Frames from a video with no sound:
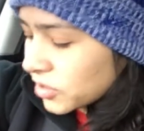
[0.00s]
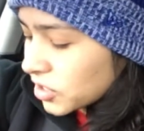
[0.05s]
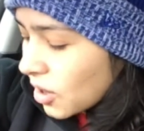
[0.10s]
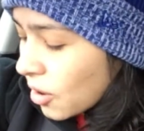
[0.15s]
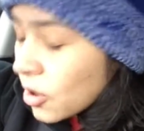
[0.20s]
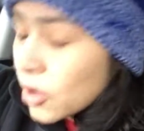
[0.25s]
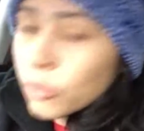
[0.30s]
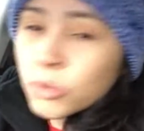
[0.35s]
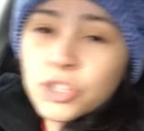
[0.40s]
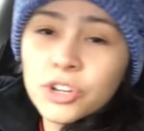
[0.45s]
So
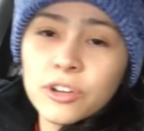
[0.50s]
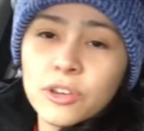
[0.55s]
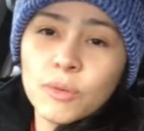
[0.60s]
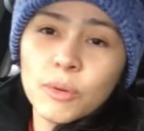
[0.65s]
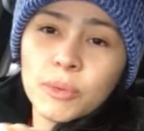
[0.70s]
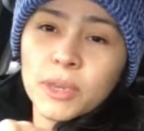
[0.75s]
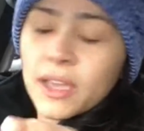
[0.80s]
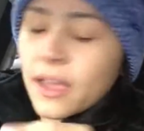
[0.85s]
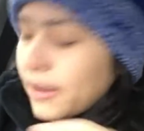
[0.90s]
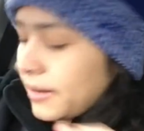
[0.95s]
we'll show you
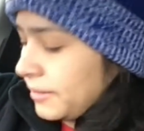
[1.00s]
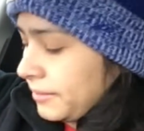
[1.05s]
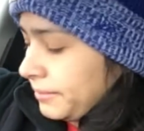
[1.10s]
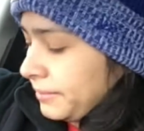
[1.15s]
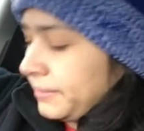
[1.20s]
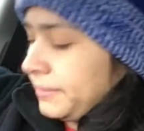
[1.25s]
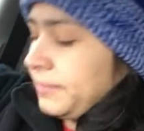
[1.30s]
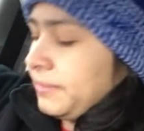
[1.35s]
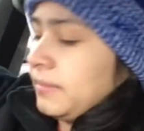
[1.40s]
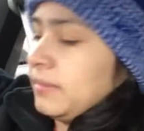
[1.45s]
what we got.
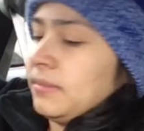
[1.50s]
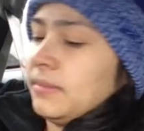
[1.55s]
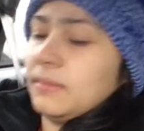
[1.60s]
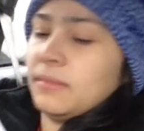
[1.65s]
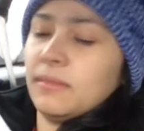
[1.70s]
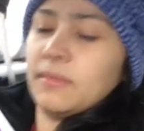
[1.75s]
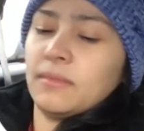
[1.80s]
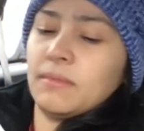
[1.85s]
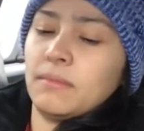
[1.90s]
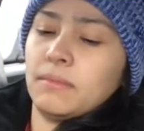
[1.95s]

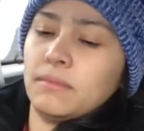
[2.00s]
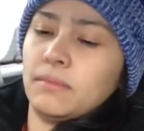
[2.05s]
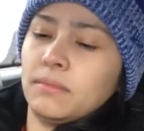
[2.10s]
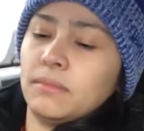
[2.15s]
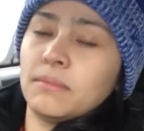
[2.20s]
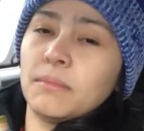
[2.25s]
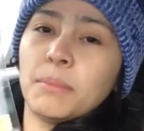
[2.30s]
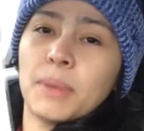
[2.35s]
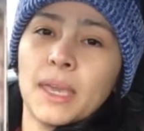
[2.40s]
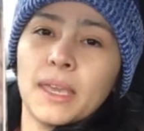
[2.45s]

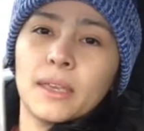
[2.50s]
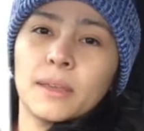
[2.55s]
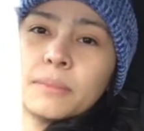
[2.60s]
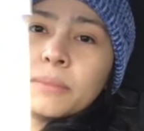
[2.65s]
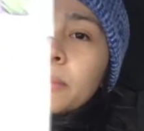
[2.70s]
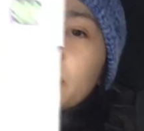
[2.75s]
Bam.